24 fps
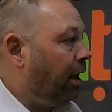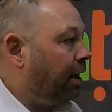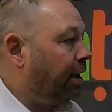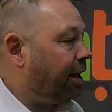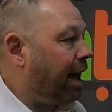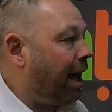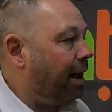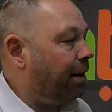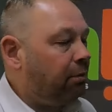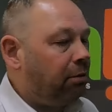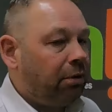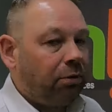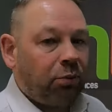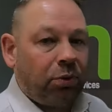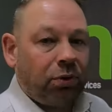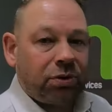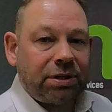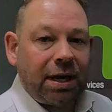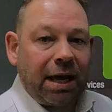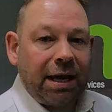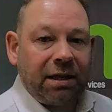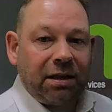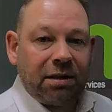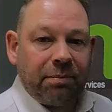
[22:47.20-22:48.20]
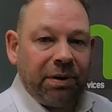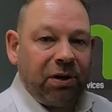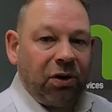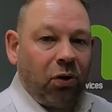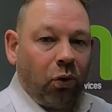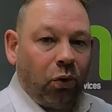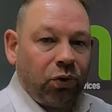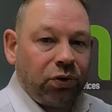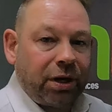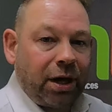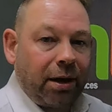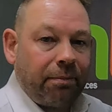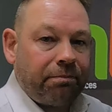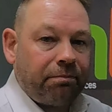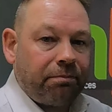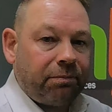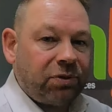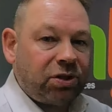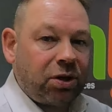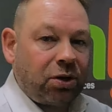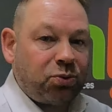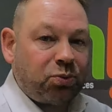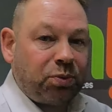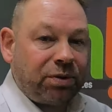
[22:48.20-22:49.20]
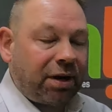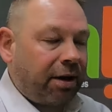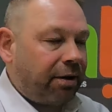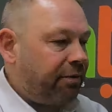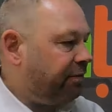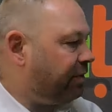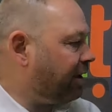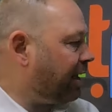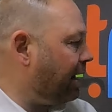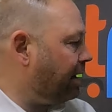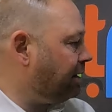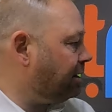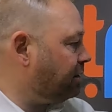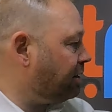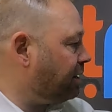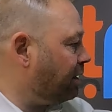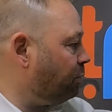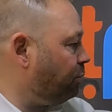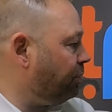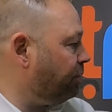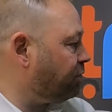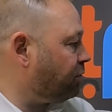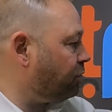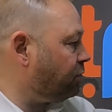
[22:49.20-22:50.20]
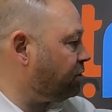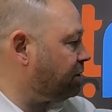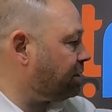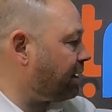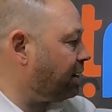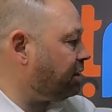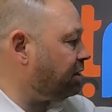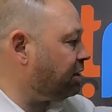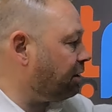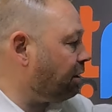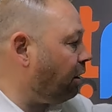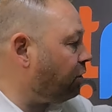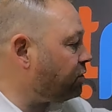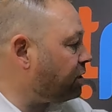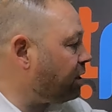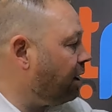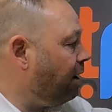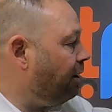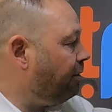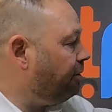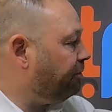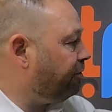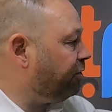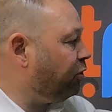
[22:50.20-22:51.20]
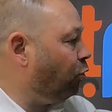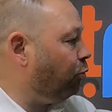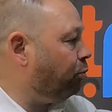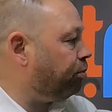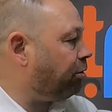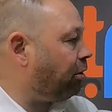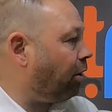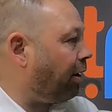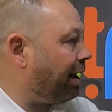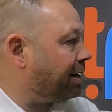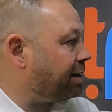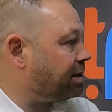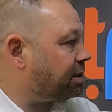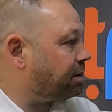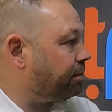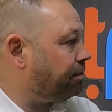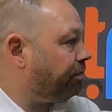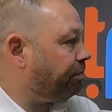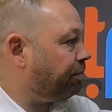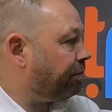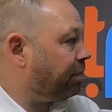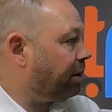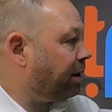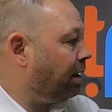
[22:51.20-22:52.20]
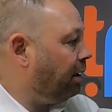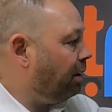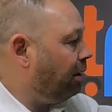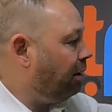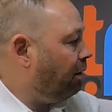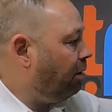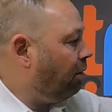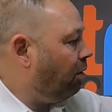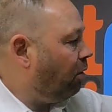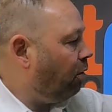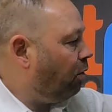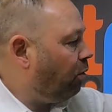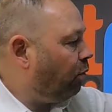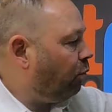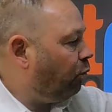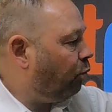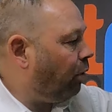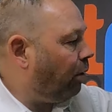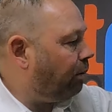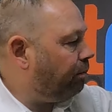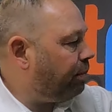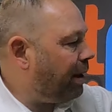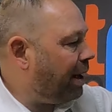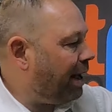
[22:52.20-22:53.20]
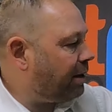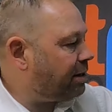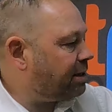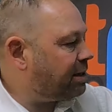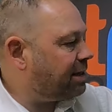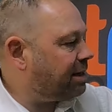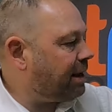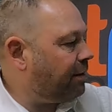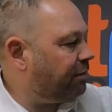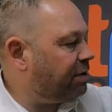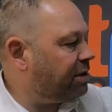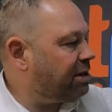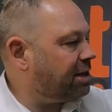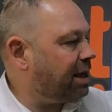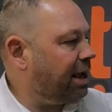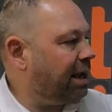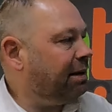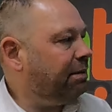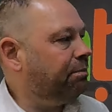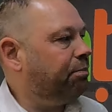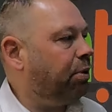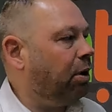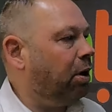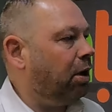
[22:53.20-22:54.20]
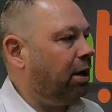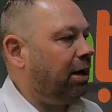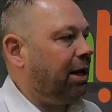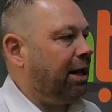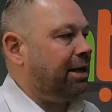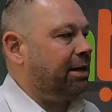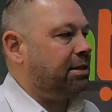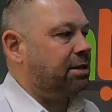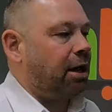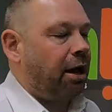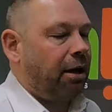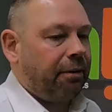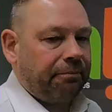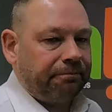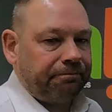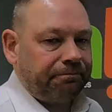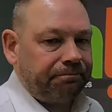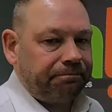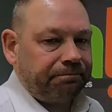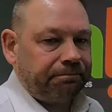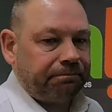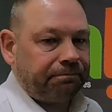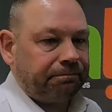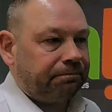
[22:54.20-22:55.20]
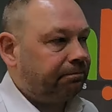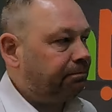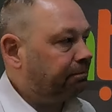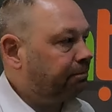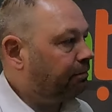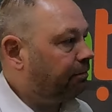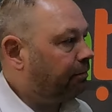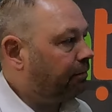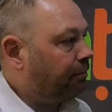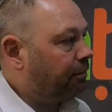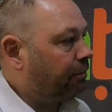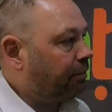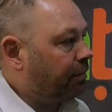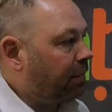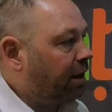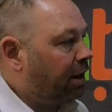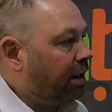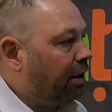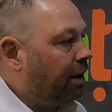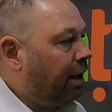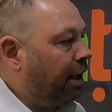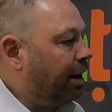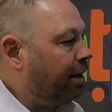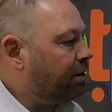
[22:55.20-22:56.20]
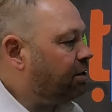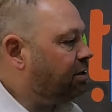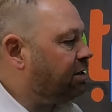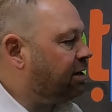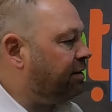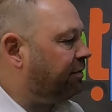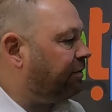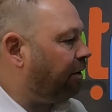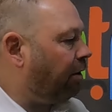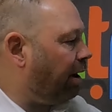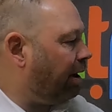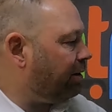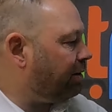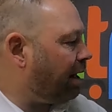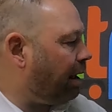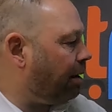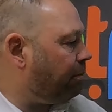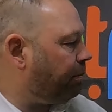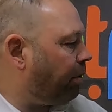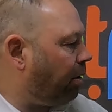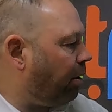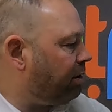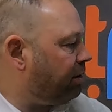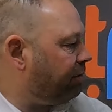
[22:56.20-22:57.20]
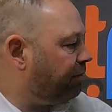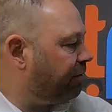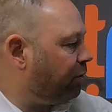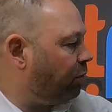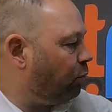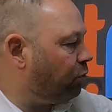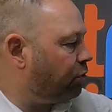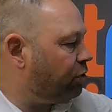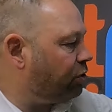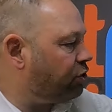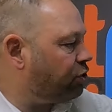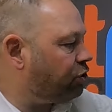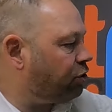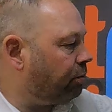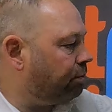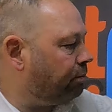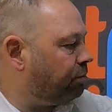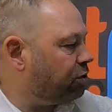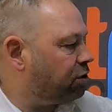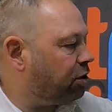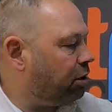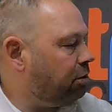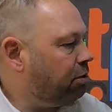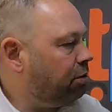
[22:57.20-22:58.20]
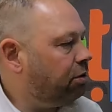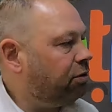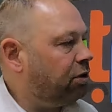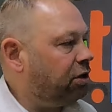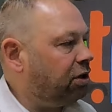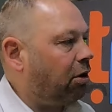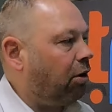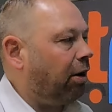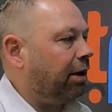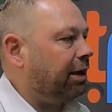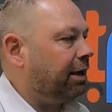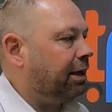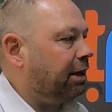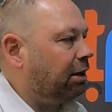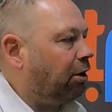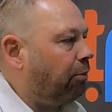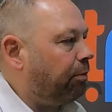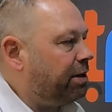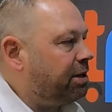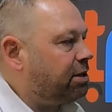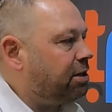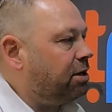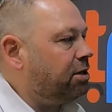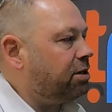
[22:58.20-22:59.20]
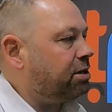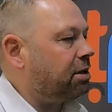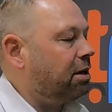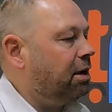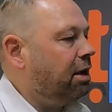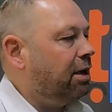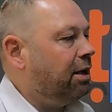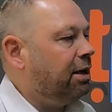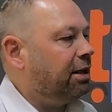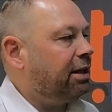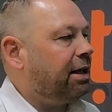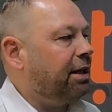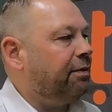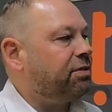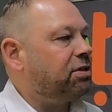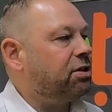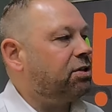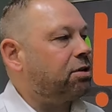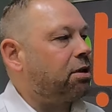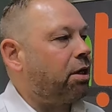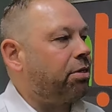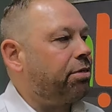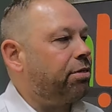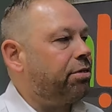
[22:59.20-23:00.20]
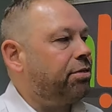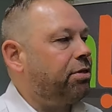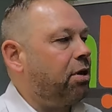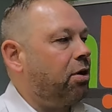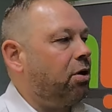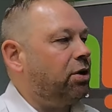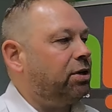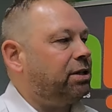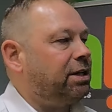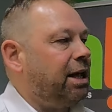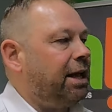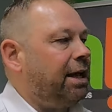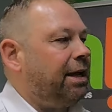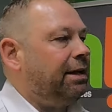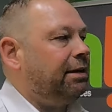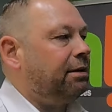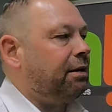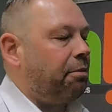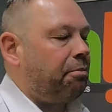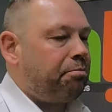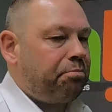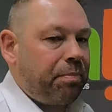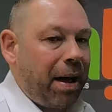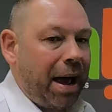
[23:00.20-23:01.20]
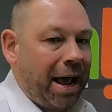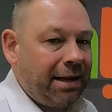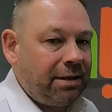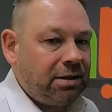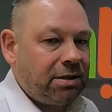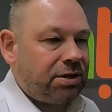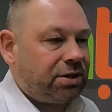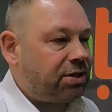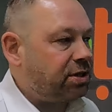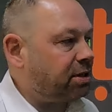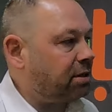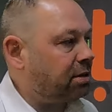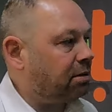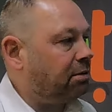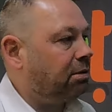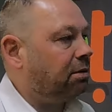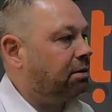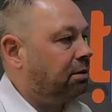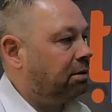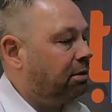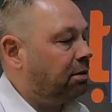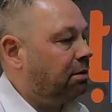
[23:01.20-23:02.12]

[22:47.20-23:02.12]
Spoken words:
Again, we'll take them in order, so as we don't forget anything. We've done standing costs. Fuel price, £1.17 per litre. Now, divide that by the fuel consumption, the 9 kilometres, gives us 13 pence